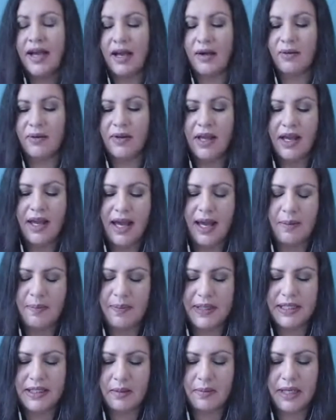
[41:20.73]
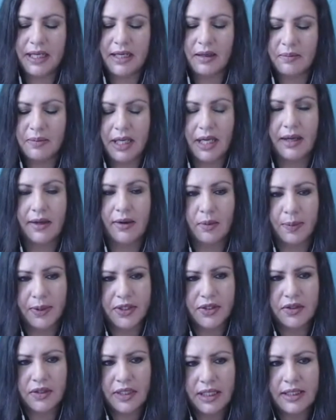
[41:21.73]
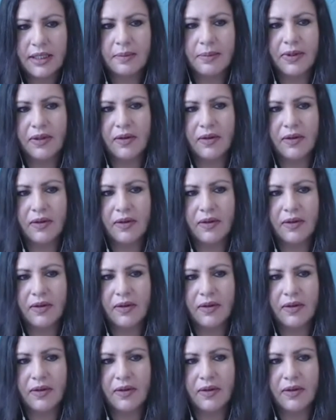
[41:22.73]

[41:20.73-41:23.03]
how a pandemic can be an opportunity.